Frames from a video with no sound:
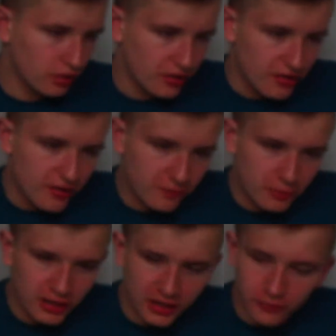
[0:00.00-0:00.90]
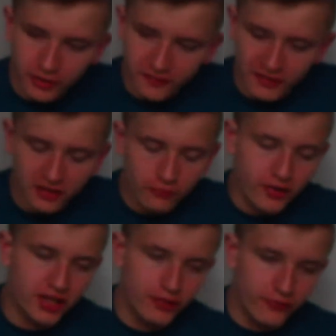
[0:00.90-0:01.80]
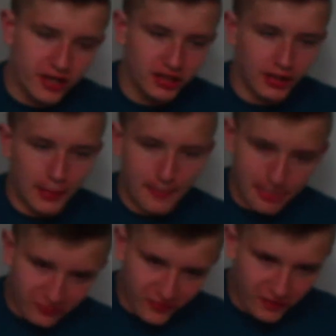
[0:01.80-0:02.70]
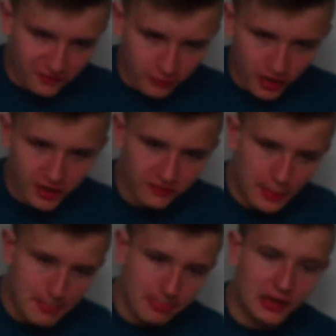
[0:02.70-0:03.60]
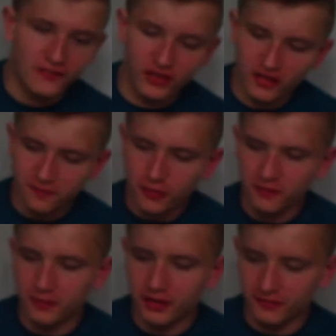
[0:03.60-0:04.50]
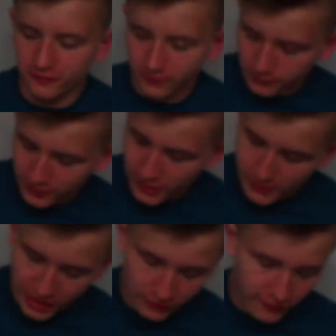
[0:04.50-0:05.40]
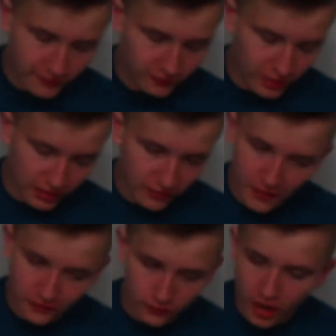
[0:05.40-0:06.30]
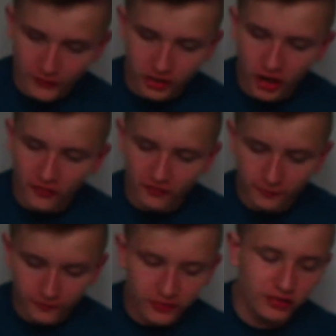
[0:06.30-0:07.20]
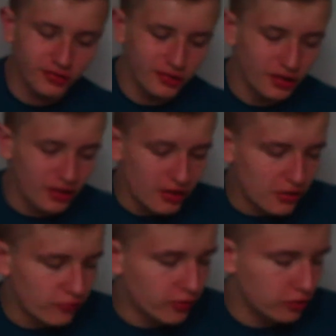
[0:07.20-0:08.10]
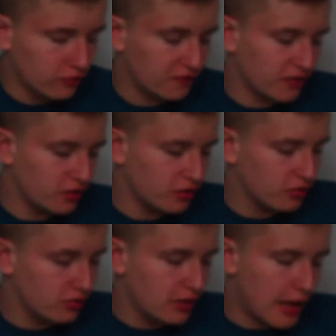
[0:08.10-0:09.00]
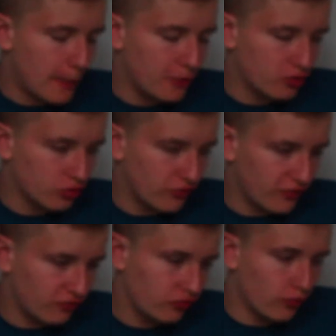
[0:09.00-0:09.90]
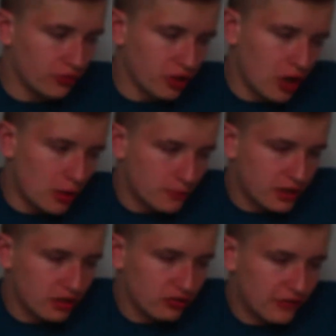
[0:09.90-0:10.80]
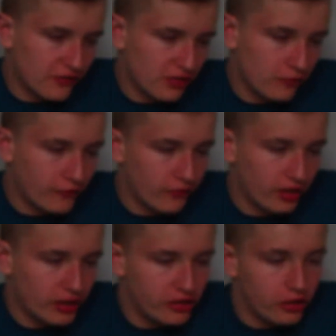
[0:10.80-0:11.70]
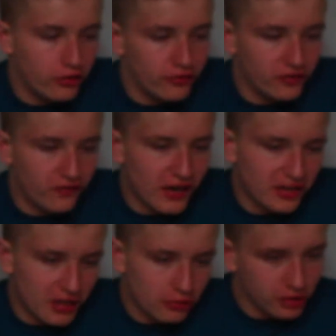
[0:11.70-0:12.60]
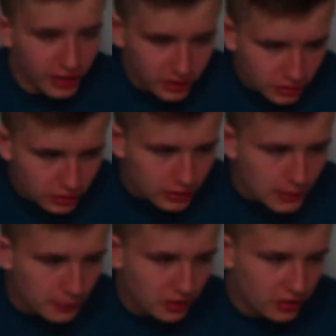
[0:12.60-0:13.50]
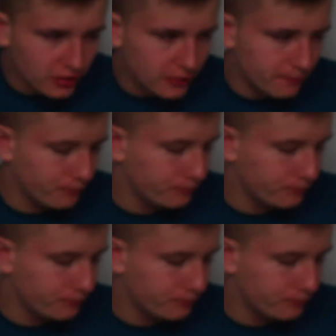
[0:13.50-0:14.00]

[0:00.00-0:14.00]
It's been like a, it's like a really, really, like, fast ride. I think it's supposed to be like some, made, made out as like a, Ferrari car or something. What it looks like. I mean, I don't know if it's true or not. I mean, if, you, if you're really curious, find out online. But, um,